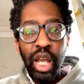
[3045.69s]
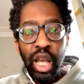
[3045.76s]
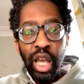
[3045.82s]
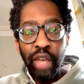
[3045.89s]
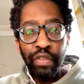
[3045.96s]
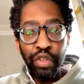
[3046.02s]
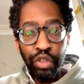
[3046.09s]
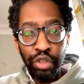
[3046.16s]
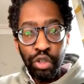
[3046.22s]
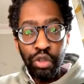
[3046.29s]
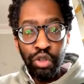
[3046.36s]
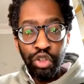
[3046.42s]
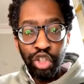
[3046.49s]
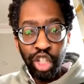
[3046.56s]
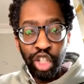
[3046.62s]
If you do
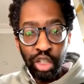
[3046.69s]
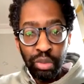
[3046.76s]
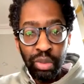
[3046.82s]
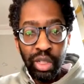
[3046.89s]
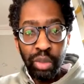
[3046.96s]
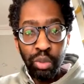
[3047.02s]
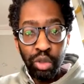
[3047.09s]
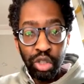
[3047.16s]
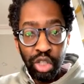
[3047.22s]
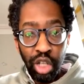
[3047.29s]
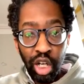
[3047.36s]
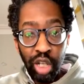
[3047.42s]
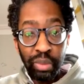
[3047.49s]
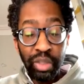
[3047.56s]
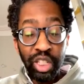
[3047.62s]
genuinely want
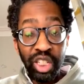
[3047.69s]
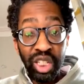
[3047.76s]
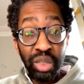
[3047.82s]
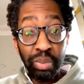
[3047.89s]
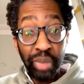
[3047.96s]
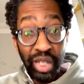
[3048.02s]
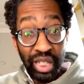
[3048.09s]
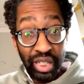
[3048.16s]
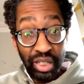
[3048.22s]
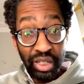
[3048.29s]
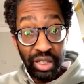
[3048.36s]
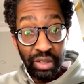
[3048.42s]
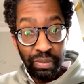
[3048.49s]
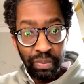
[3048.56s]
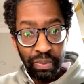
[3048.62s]
time and space